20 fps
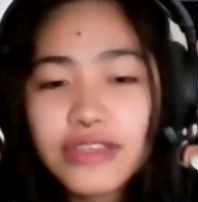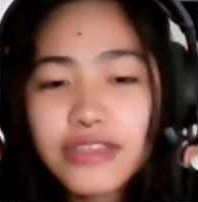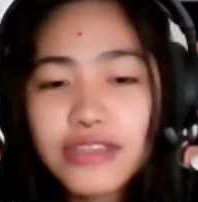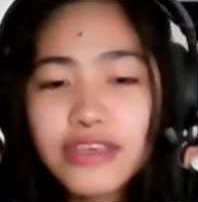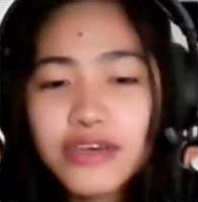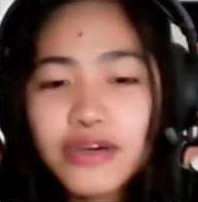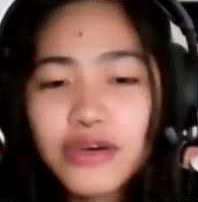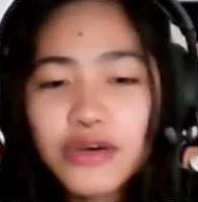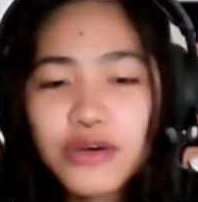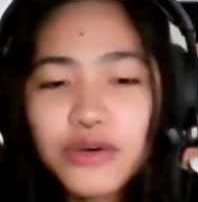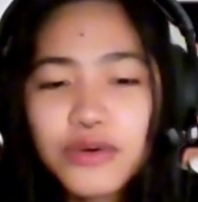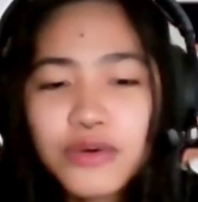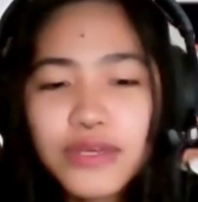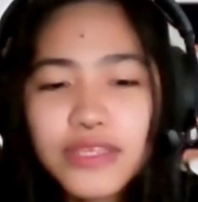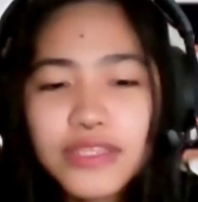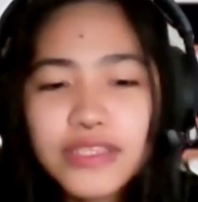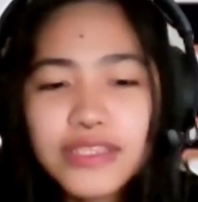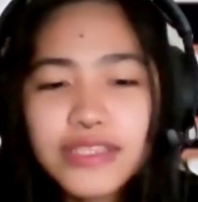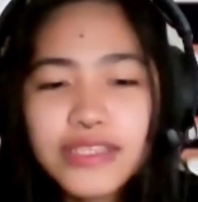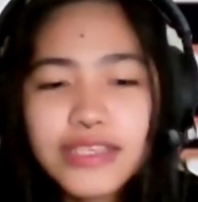they
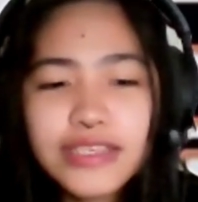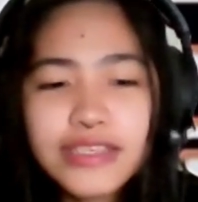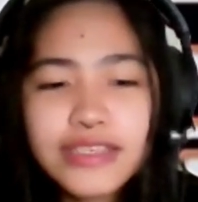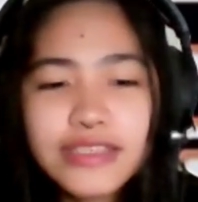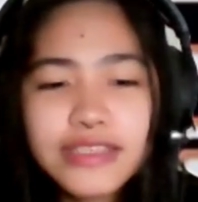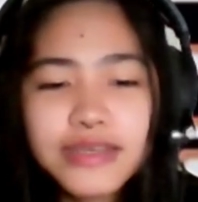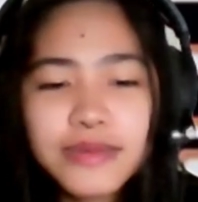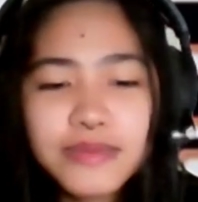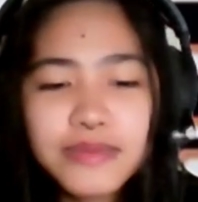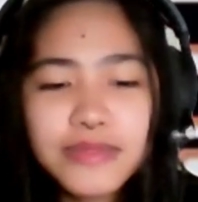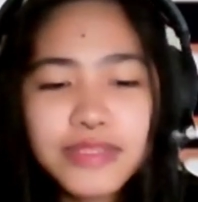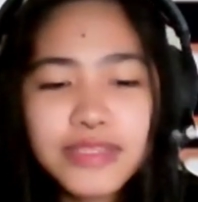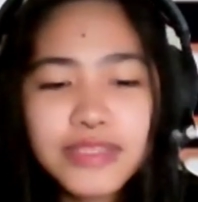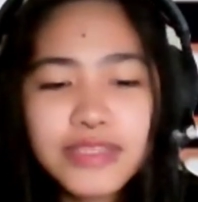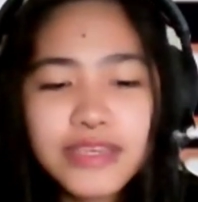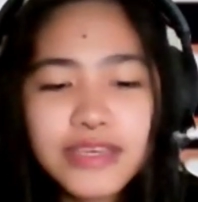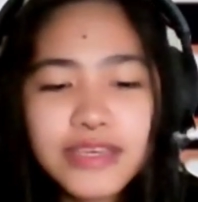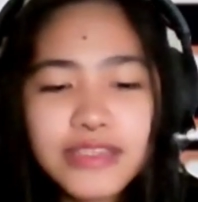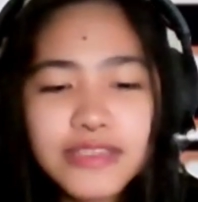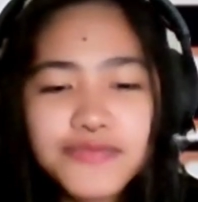always like
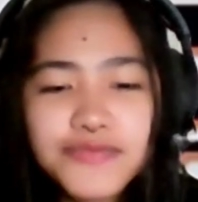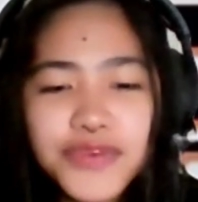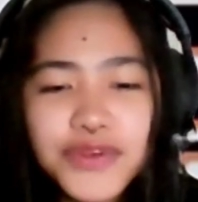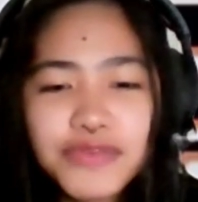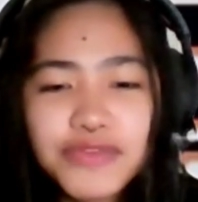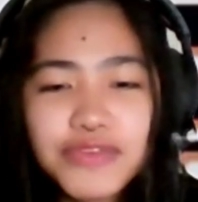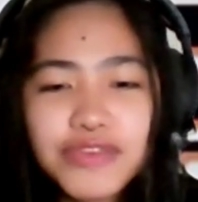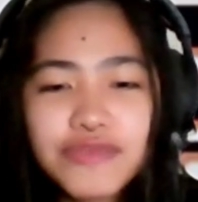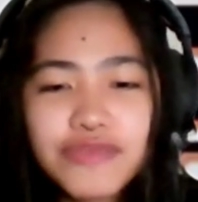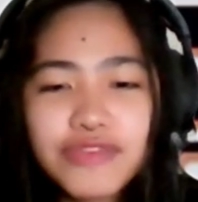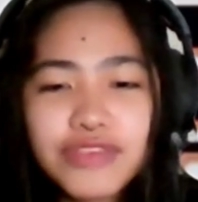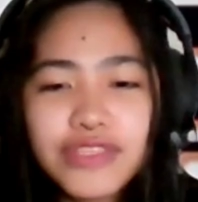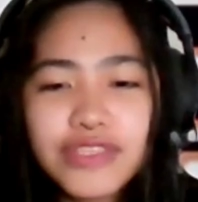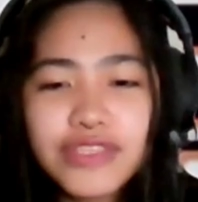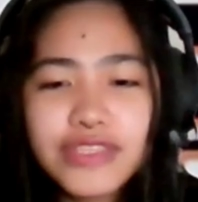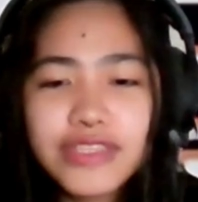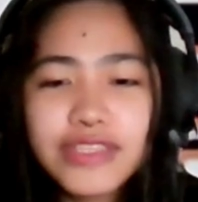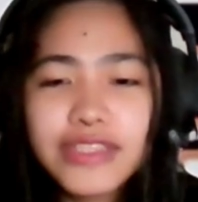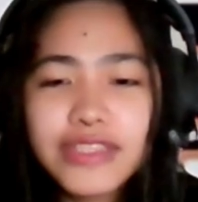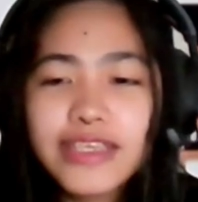something that is very
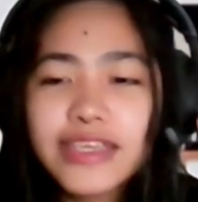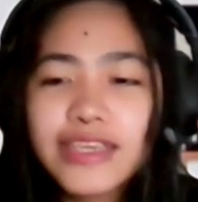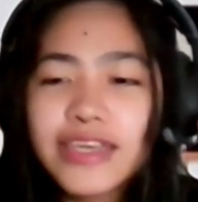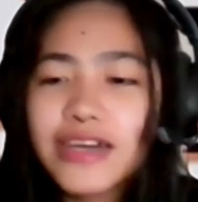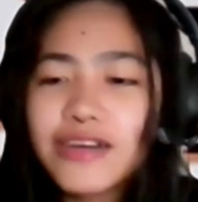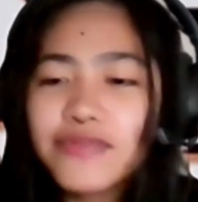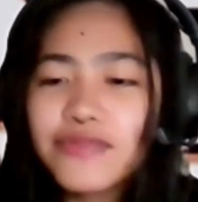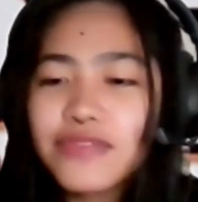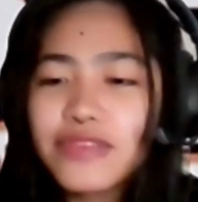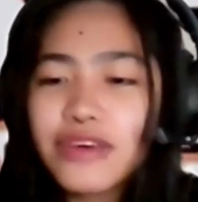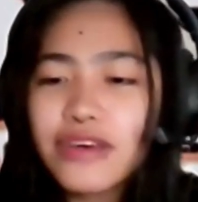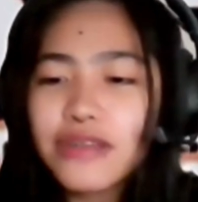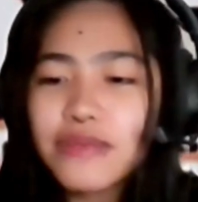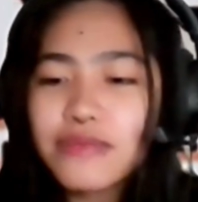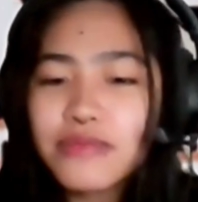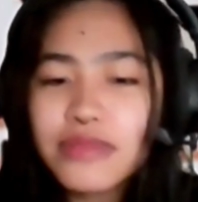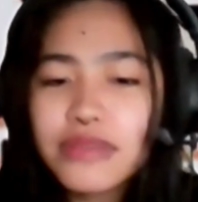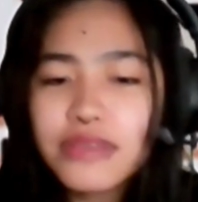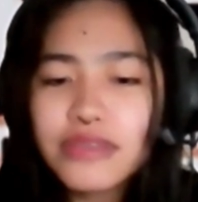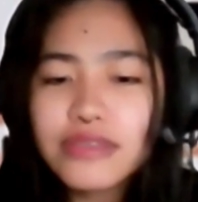unique that they have not
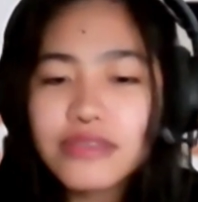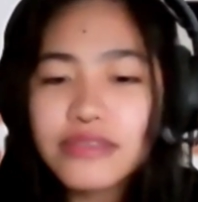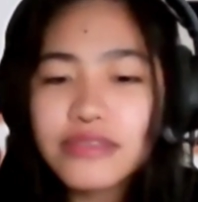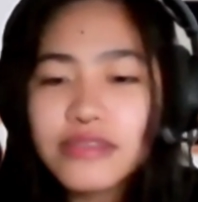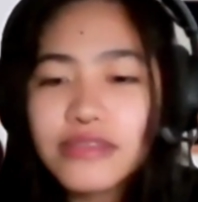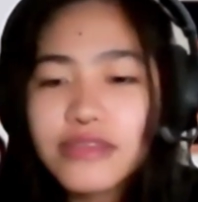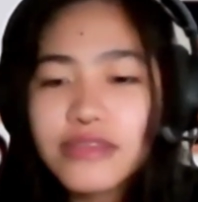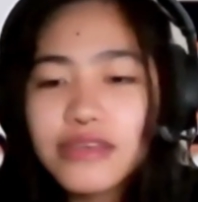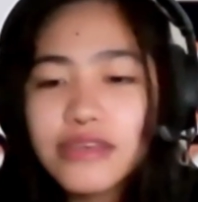been